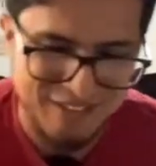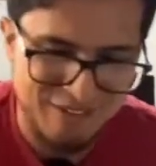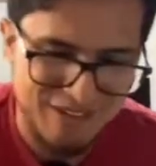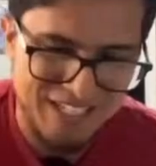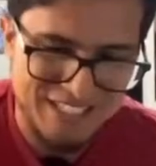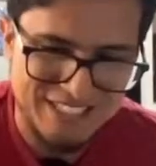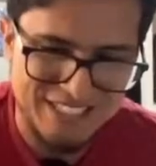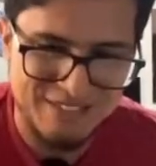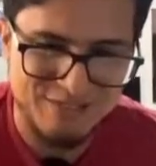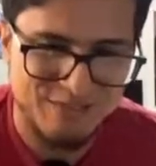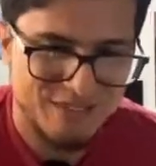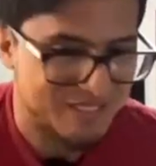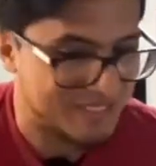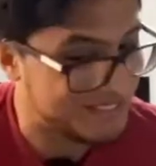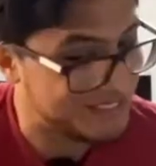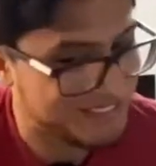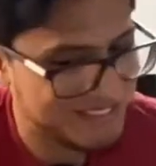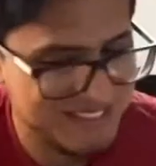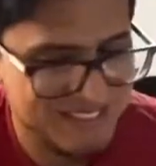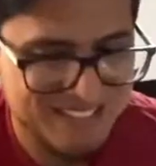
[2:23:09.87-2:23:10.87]
aggression
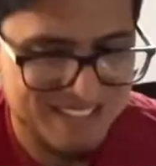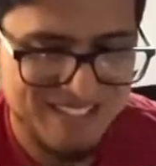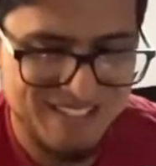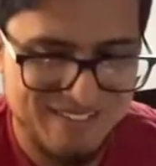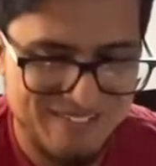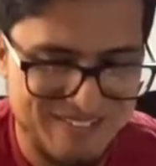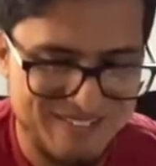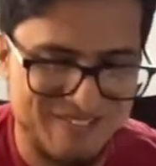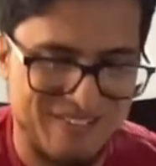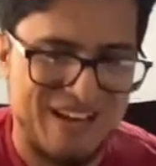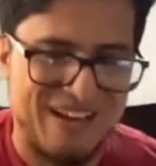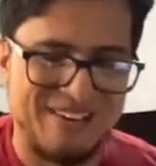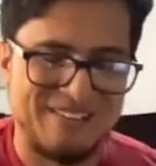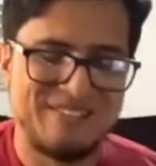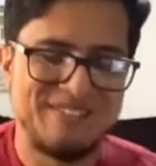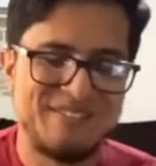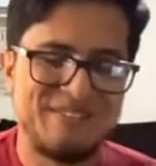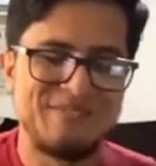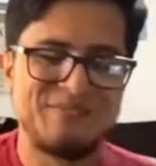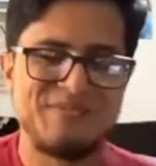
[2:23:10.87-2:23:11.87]
was
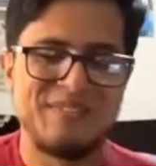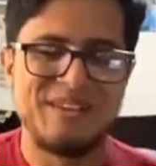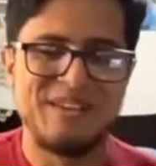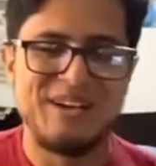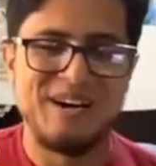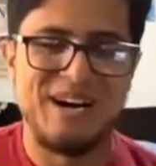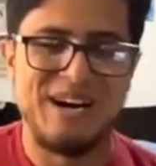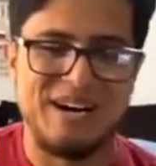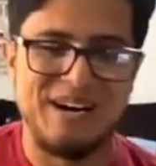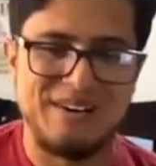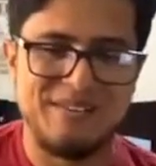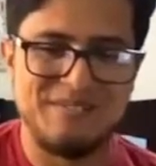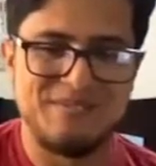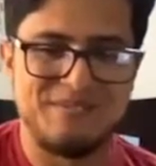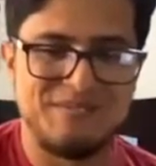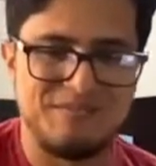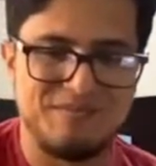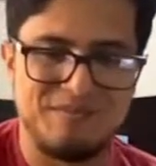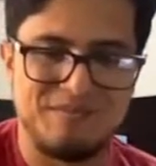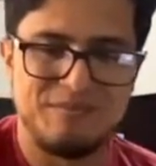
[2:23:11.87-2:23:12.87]
wow.
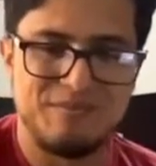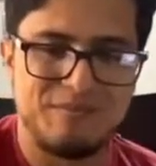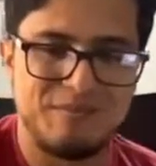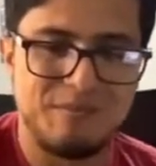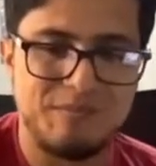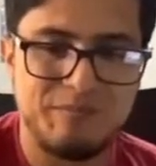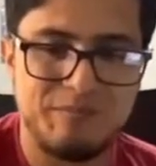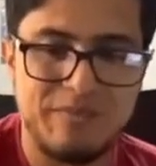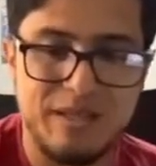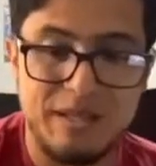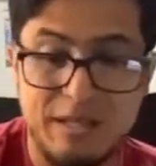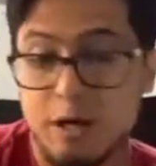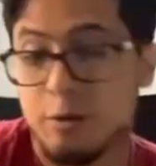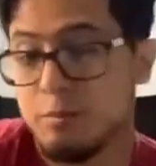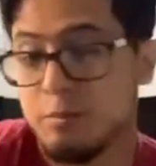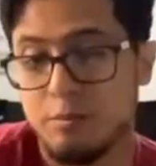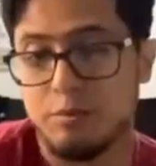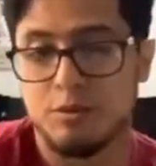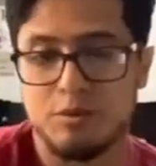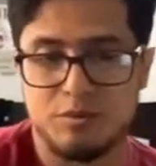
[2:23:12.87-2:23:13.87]
There
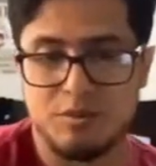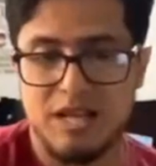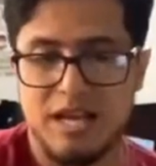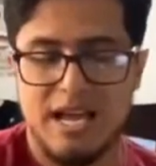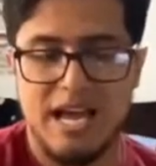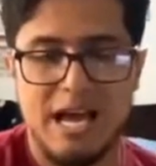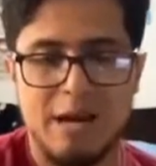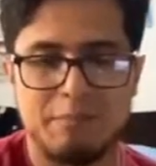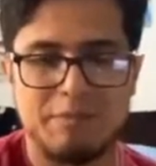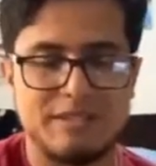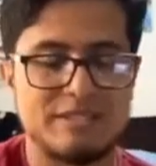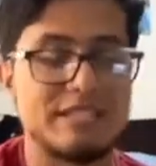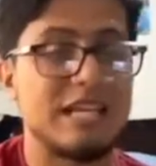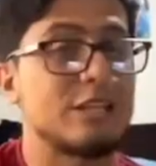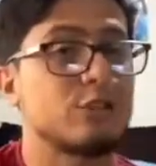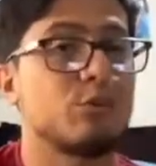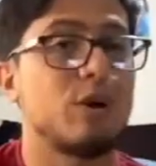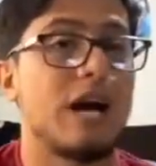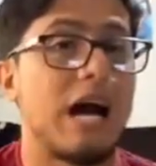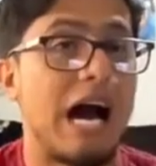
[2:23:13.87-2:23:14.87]
are people that happens.
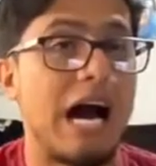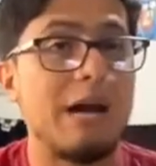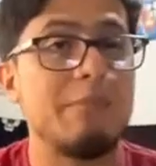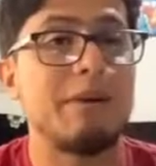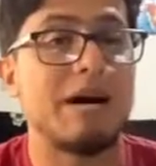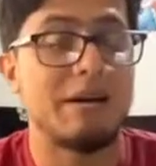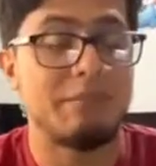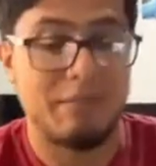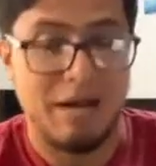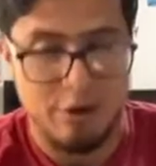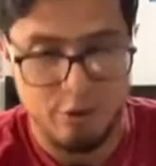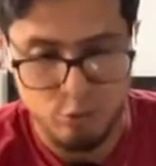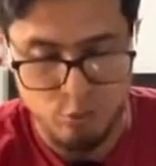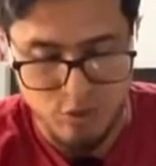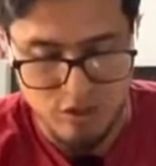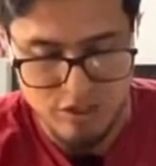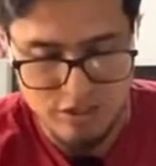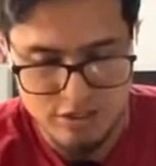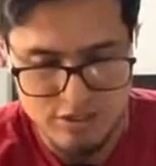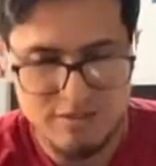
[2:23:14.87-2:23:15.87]
That's why I buy
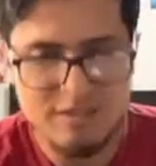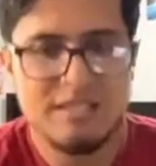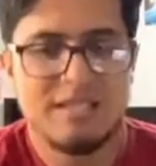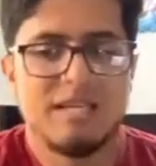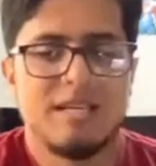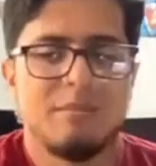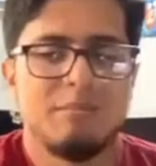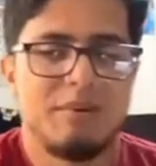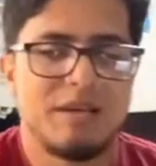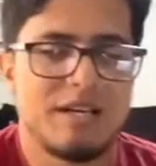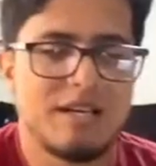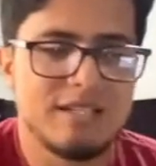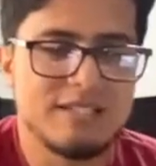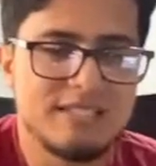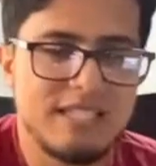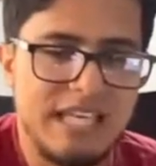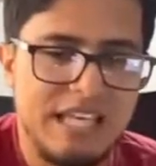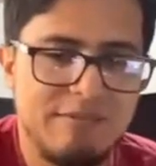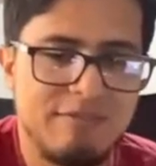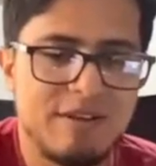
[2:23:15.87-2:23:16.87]
mouthwash,
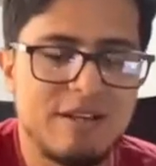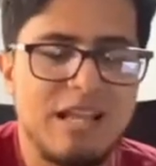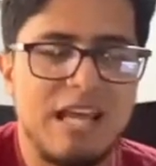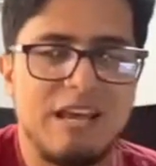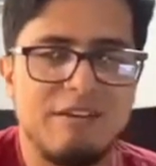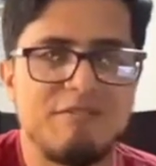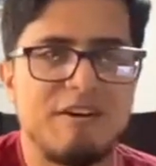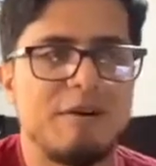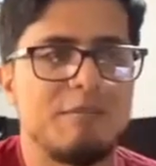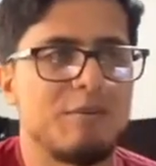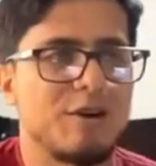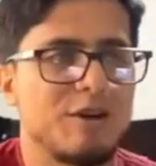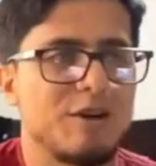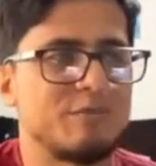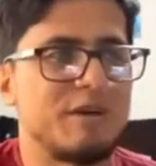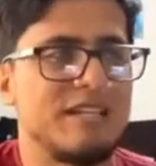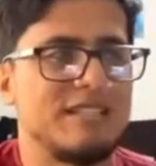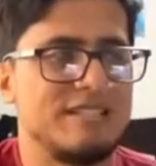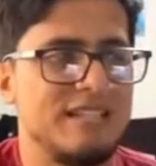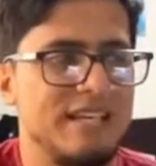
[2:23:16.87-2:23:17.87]
because even if I
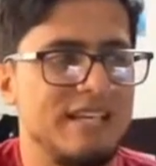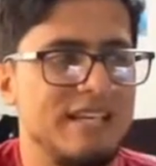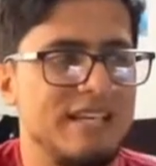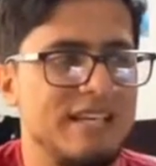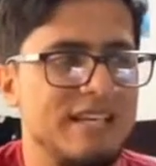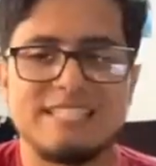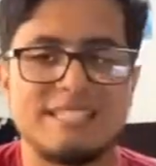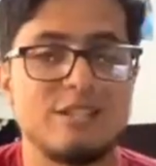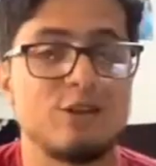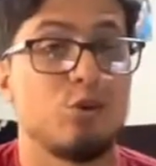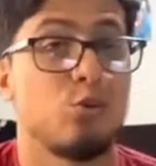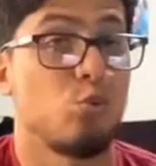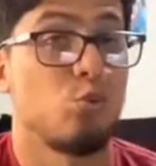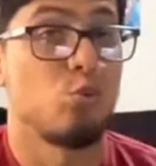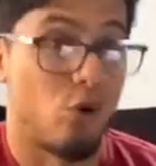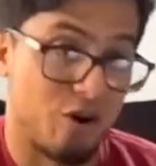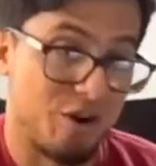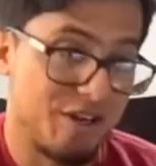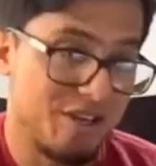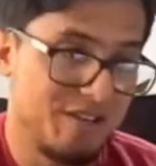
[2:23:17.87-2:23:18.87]
brush my teeth, I
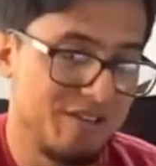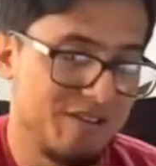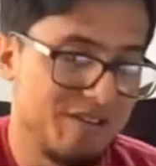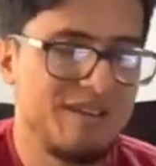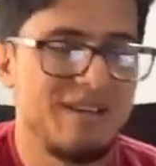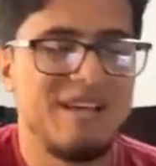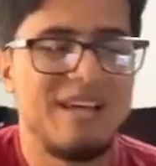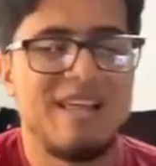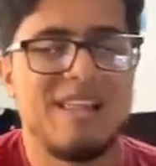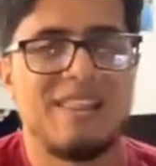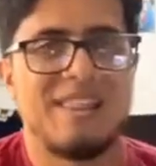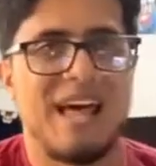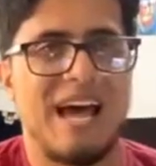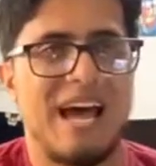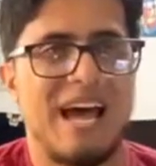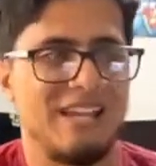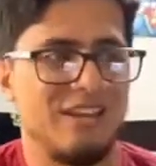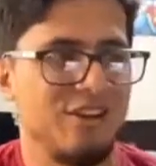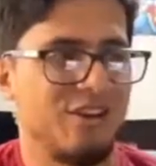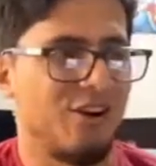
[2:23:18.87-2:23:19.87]
still worry
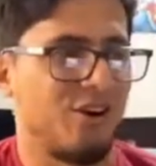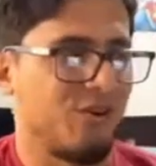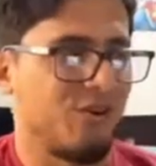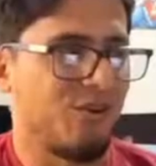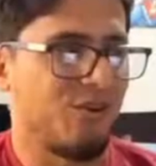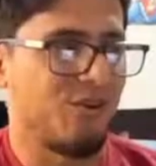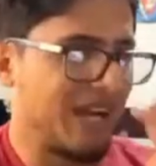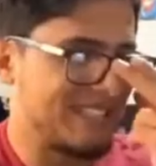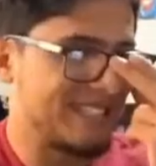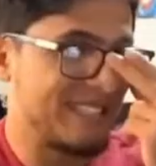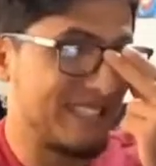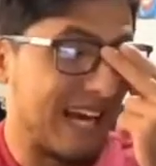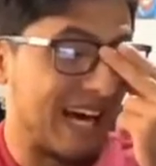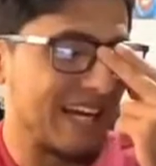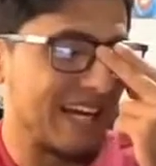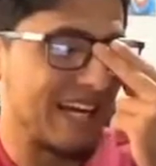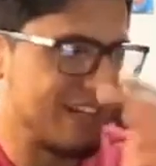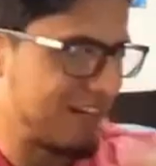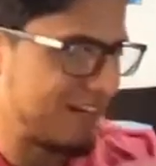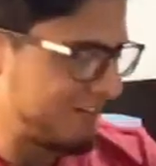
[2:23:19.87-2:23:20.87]
that
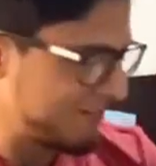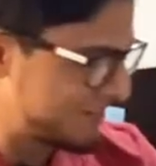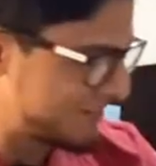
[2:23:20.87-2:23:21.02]
it's not